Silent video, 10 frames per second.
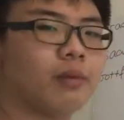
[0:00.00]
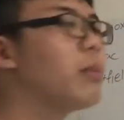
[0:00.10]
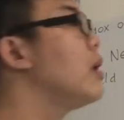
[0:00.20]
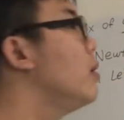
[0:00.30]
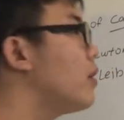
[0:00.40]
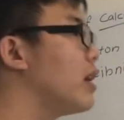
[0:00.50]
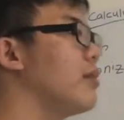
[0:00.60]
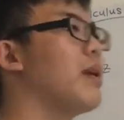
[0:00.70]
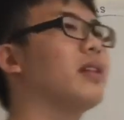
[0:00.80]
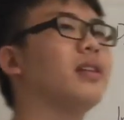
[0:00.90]
But look at the
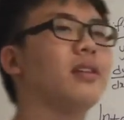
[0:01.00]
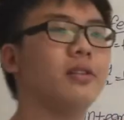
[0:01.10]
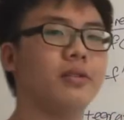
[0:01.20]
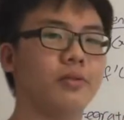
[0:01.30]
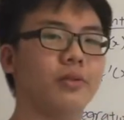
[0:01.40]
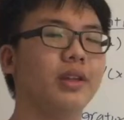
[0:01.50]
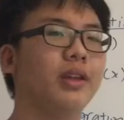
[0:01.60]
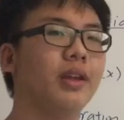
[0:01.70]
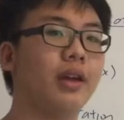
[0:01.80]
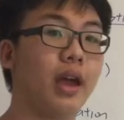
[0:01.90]
method that they do
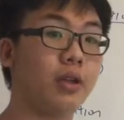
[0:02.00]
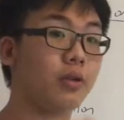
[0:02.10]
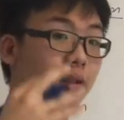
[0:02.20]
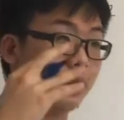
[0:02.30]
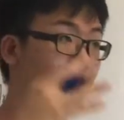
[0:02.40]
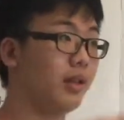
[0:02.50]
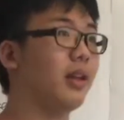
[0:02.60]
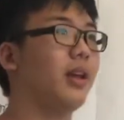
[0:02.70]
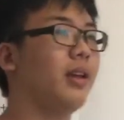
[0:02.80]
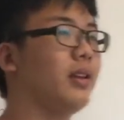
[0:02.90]
it, and you think
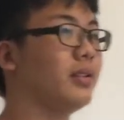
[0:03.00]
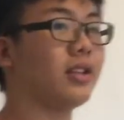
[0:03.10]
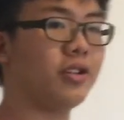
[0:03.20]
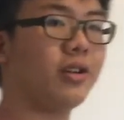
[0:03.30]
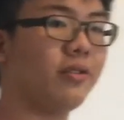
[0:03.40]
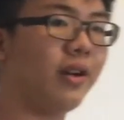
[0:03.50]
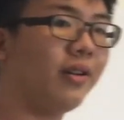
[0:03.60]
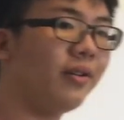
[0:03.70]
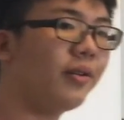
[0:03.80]
that it is actually correct.